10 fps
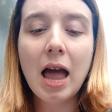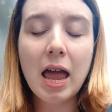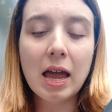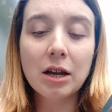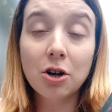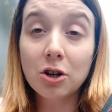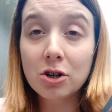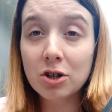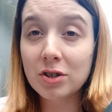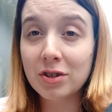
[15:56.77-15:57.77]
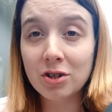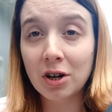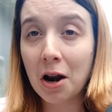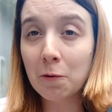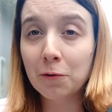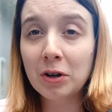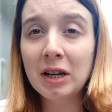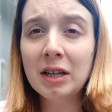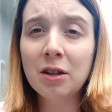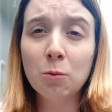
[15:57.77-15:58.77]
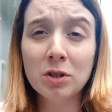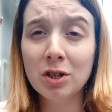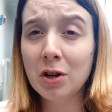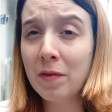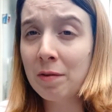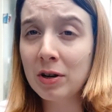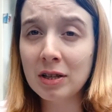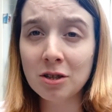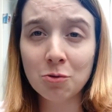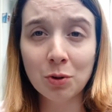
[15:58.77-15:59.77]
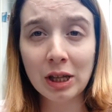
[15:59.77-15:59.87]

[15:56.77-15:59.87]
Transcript: and her sister are now free. There wasn't enough evidence to really